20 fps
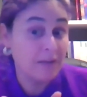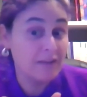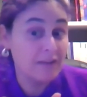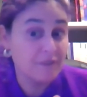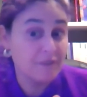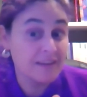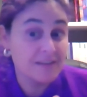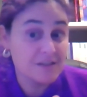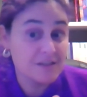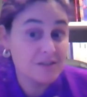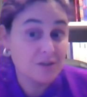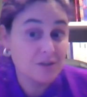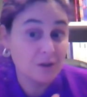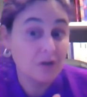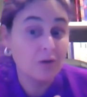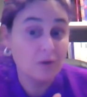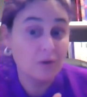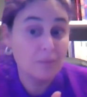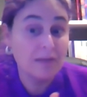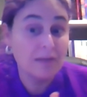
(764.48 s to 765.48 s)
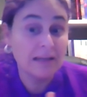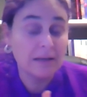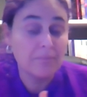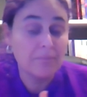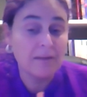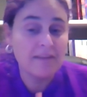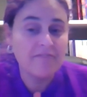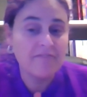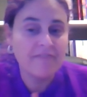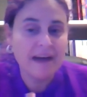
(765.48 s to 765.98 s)
for this too. I mean,
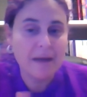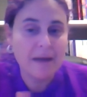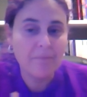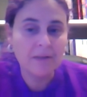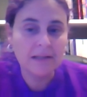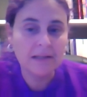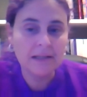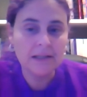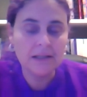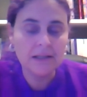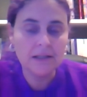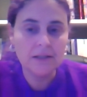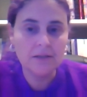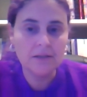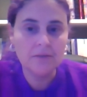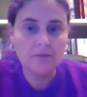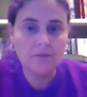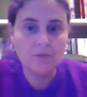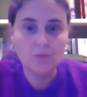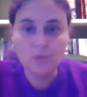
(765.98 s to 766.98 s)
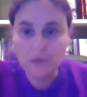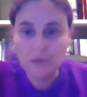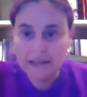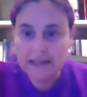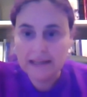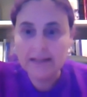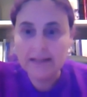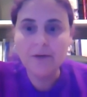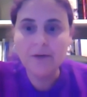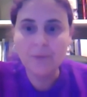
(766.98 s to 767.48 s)
my family
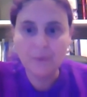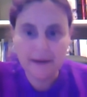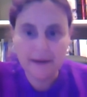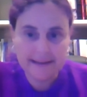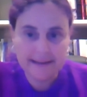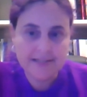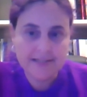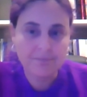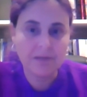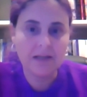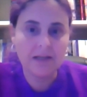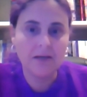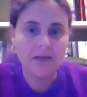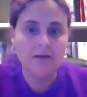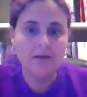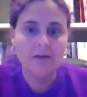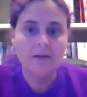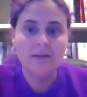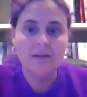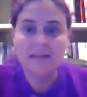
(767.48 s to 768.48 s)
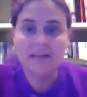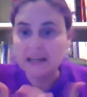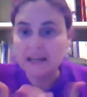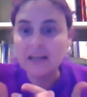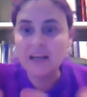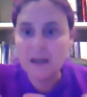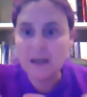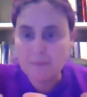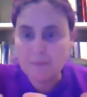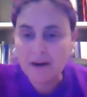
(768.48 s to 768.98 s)
really raised me
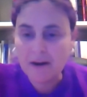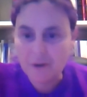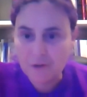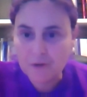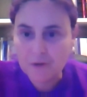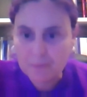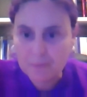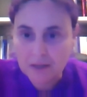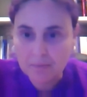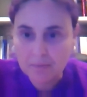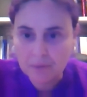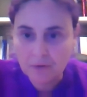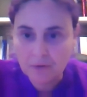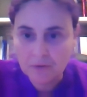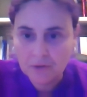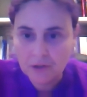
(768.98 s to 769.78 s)
thinking about other people,